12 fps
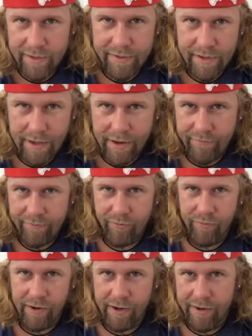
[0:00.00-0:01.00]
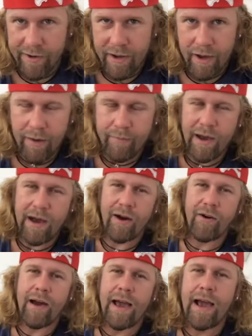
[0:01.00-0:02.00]
to everyone
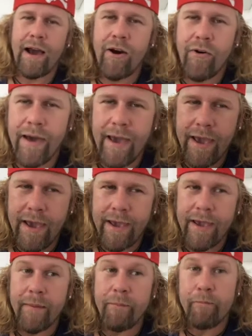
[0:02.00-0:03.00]
about how a